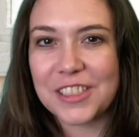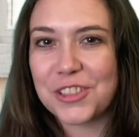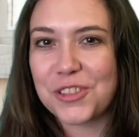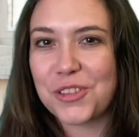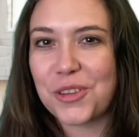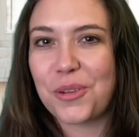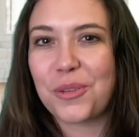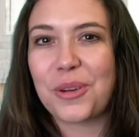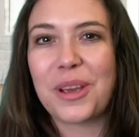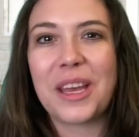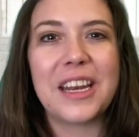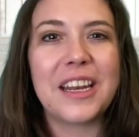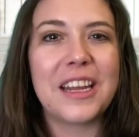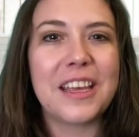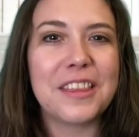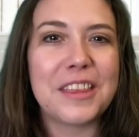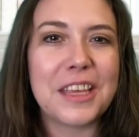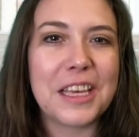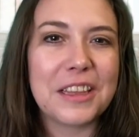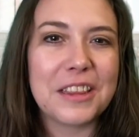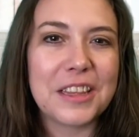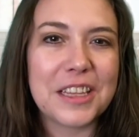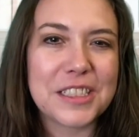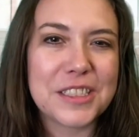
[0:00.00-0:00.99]
So
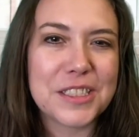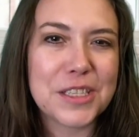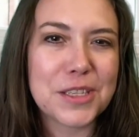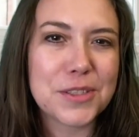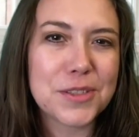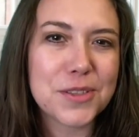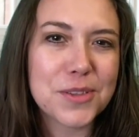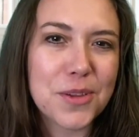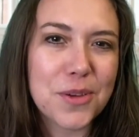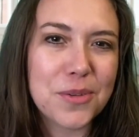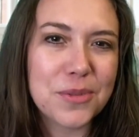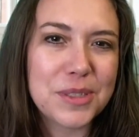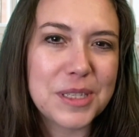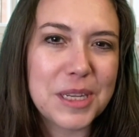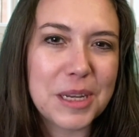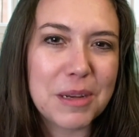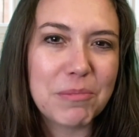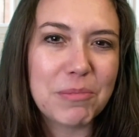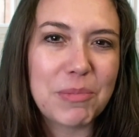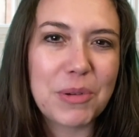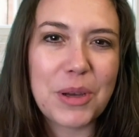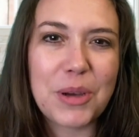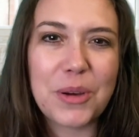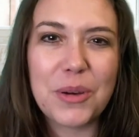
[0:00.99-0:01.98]
anything that's a slow
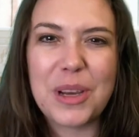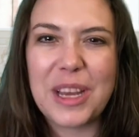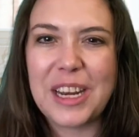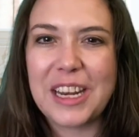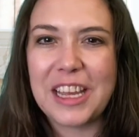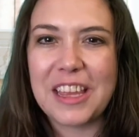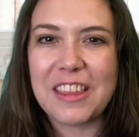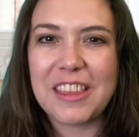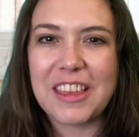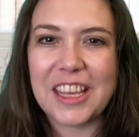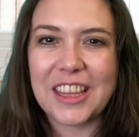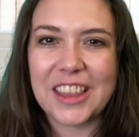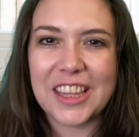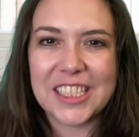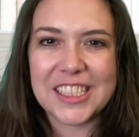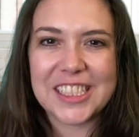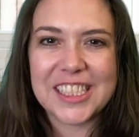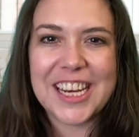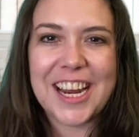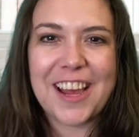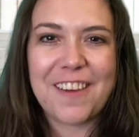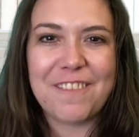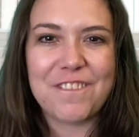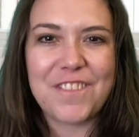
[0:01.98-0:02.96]
tempo, anything that's
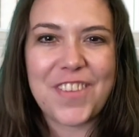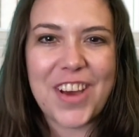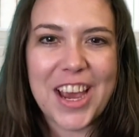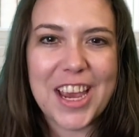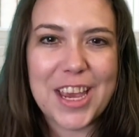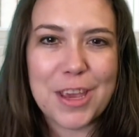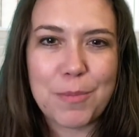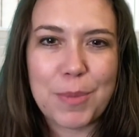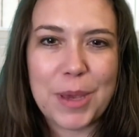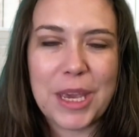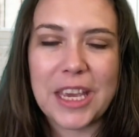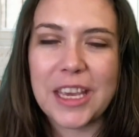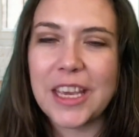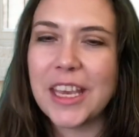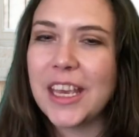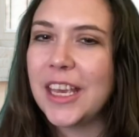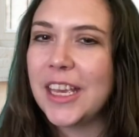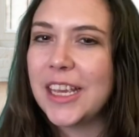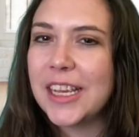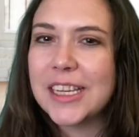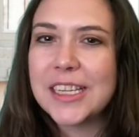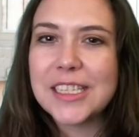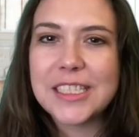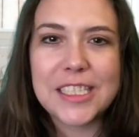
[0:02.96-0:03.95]
not vibing,
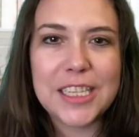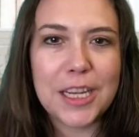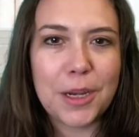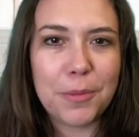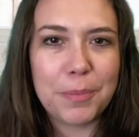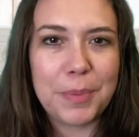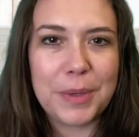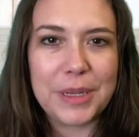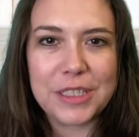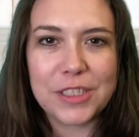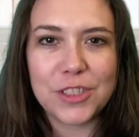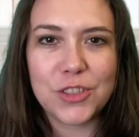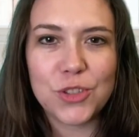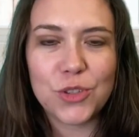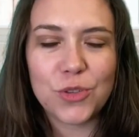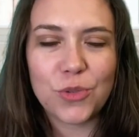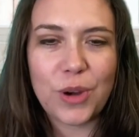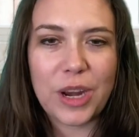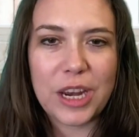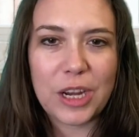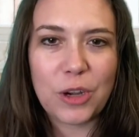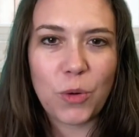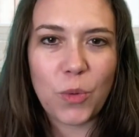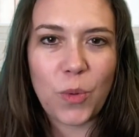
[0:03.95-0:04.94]
dump it
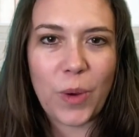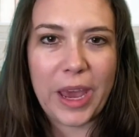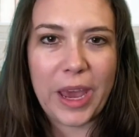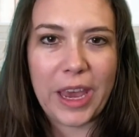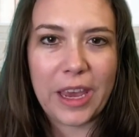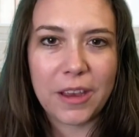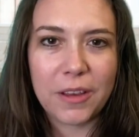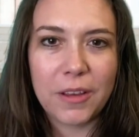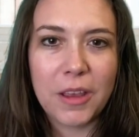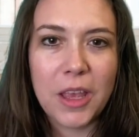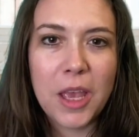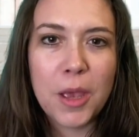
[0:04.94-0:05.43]
straight away.